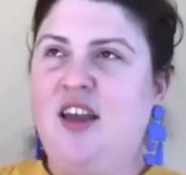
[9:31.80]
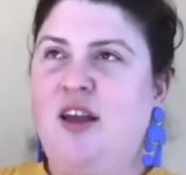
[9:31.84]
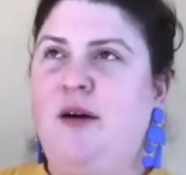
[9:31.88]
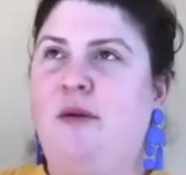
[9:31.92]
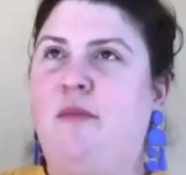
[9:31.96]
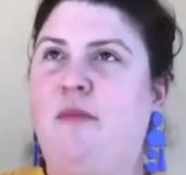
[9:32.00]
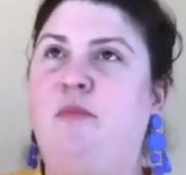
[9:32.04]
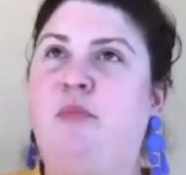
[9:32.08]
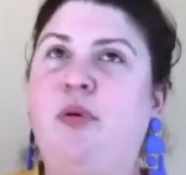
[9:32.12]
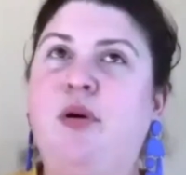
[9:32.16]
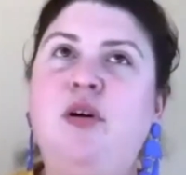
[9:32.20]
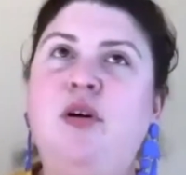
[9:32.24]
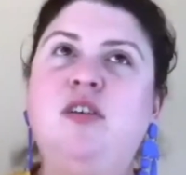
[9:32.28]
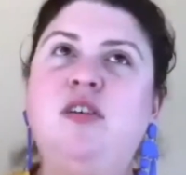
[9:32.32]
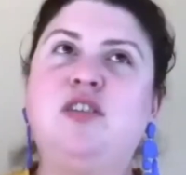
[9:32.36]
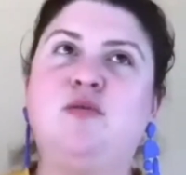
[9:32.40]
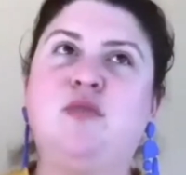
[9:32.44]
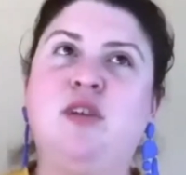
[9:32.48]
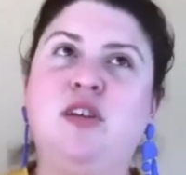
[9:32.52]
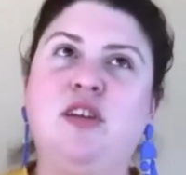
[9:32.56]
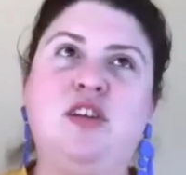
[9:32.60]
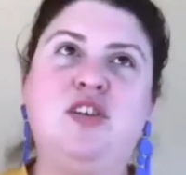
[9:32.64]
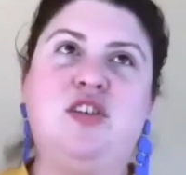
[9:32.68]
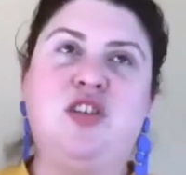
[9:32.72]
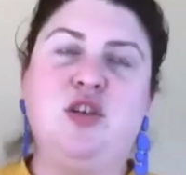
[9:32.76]
Books
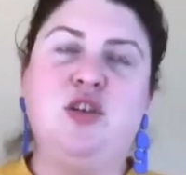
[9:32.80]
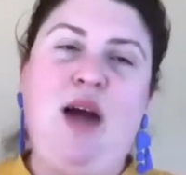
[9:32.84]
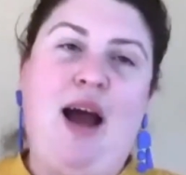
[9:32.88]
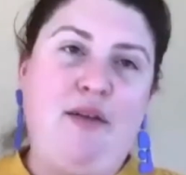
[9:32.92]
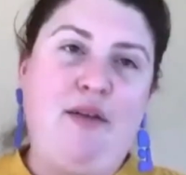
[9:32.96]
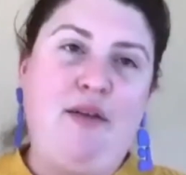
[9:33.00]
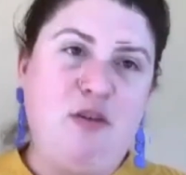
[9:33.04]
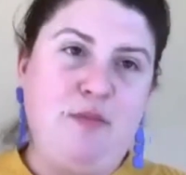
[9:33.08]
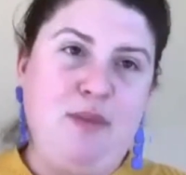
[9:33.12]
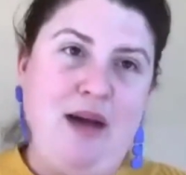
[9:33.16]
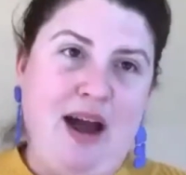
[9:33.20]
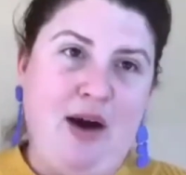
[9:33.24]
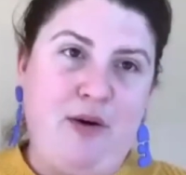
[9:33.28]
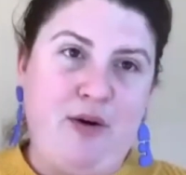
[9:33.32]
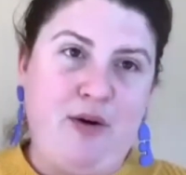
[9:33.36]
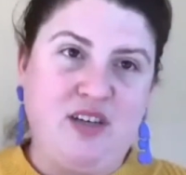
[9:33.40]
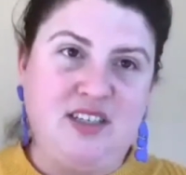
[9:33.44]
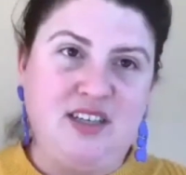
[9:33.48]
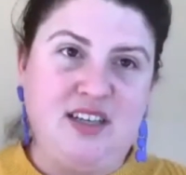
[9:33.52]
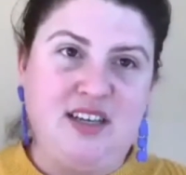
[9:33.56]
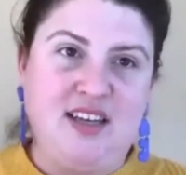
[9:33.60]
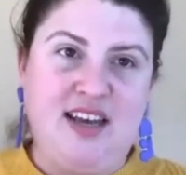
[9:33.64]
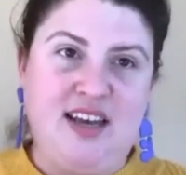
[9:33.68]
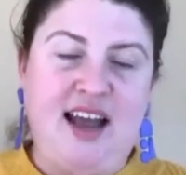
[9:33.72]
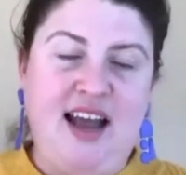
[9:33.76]
really do have the power to
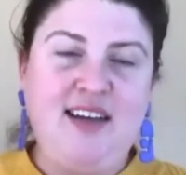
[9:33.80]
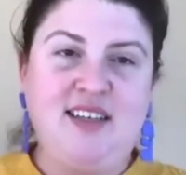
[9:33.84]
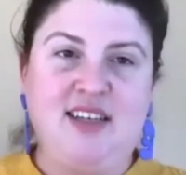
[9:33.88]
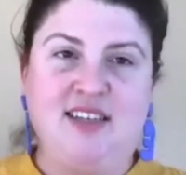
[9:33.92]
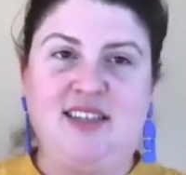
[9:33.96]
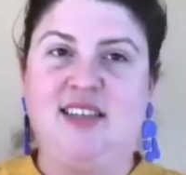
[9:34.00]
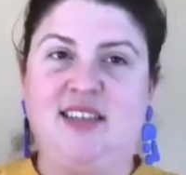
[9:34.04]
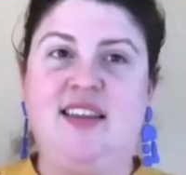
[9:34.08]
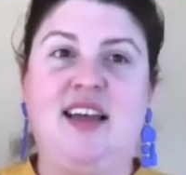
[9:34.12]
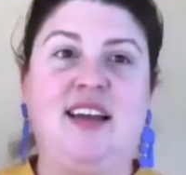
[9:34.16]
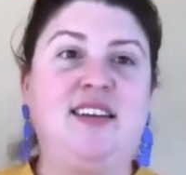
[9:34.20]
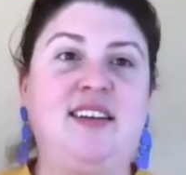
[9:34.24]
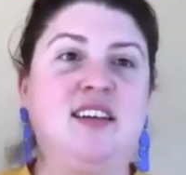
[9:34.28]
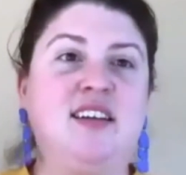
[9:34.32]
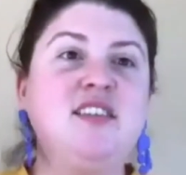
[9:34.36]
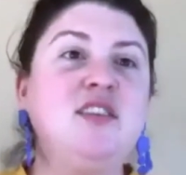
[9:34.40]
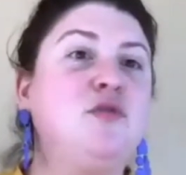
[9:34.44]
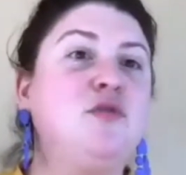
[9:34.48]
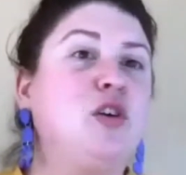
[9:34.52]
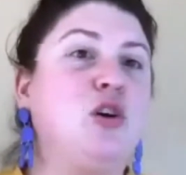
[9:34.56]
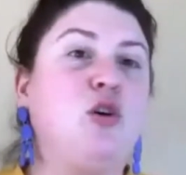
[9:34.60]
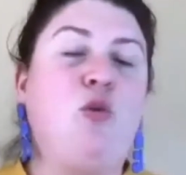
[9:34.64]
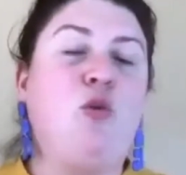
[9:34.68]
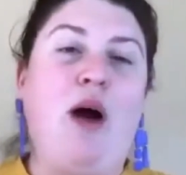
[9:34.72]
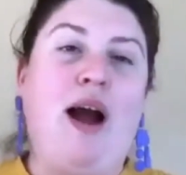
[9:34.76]
connect us, and that doesn't
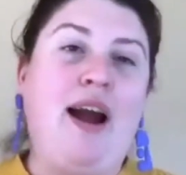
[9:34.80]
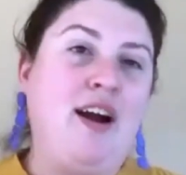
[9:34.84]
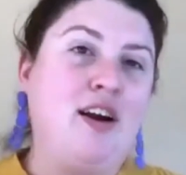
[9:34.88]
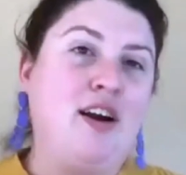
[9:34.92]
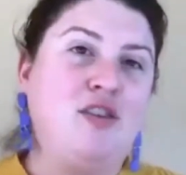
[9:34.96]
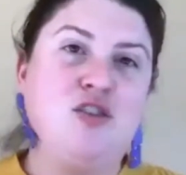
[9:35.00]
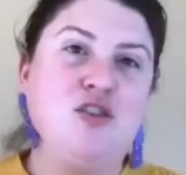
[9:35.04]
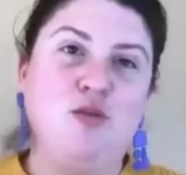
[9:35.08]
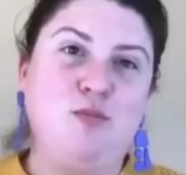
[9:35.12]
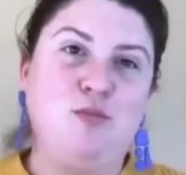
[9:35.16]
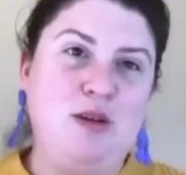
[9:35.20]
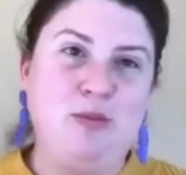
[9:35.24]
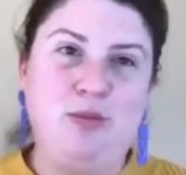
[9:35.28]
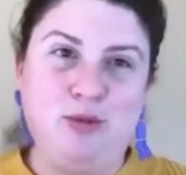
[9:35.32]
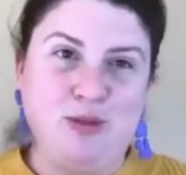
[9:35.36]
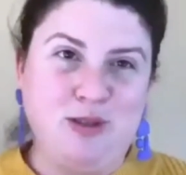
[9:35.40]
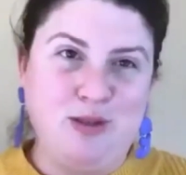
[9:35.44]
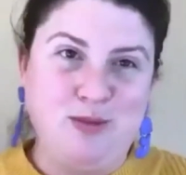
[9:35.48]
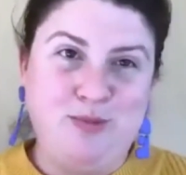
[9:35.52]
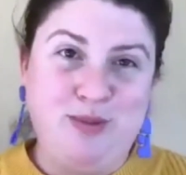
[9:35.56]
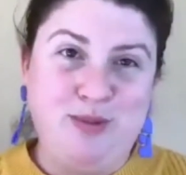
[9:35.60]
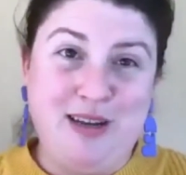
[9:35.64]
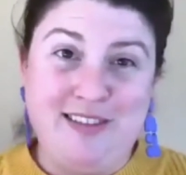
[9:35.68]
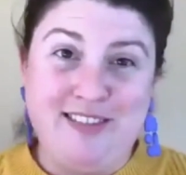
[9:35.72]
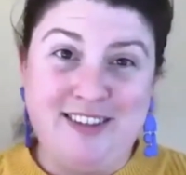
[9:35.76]
require two people to
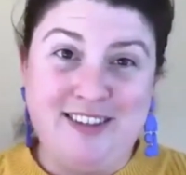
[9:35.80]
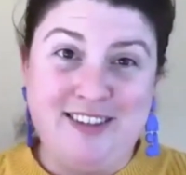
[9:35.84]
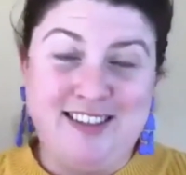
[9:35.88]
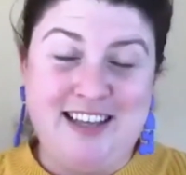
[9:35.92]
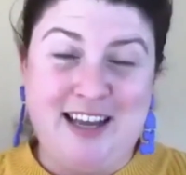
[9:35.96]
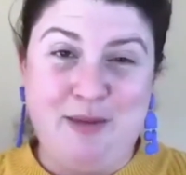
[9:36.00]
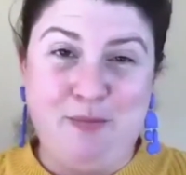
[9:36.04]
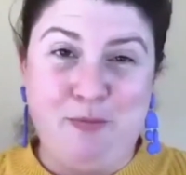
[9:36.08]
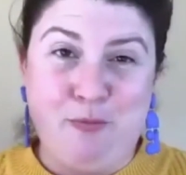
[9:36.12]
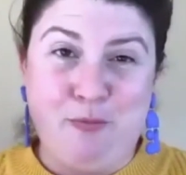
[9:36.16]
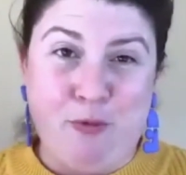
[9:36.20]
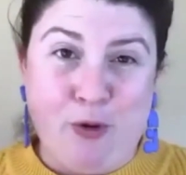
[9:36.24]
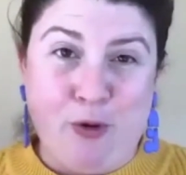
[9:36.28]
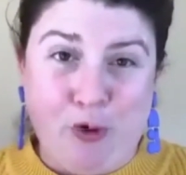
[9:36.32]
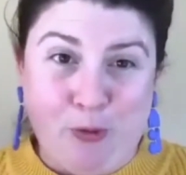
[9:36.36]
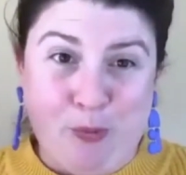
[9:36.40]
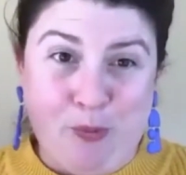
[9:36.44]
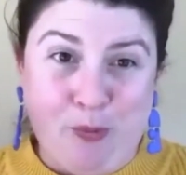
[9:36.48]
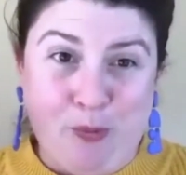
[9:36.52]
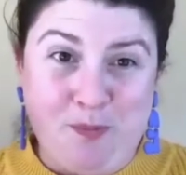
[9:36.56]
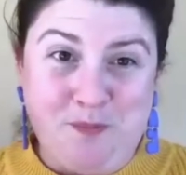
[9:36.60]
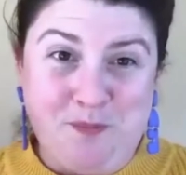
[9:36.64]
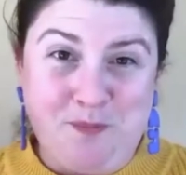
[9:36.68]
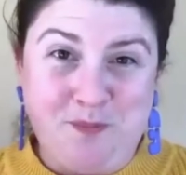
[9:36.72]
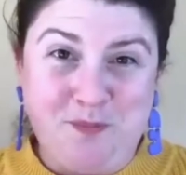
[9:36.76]
be in the same
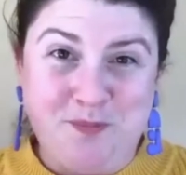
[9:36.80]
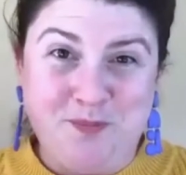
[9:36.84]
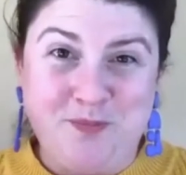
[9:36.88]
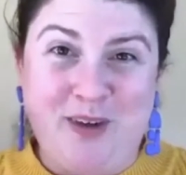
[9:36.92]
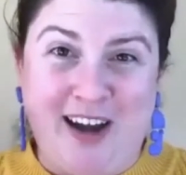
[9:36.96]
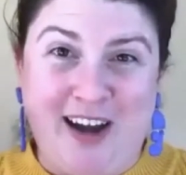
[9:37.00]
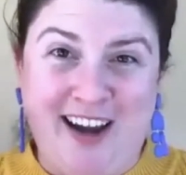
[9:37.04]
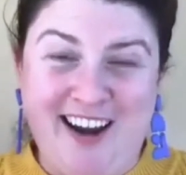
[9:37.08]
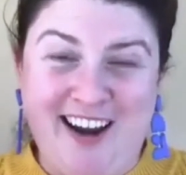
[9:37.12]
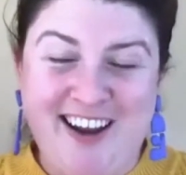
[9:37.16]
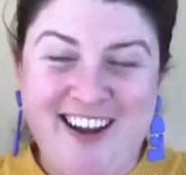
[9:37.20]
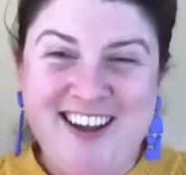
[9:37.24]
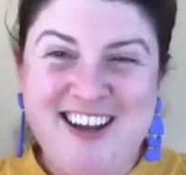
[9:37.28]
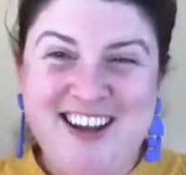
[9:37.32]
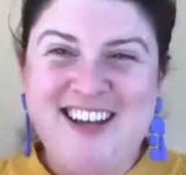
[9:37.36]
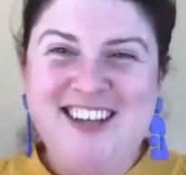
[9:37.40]
room, right?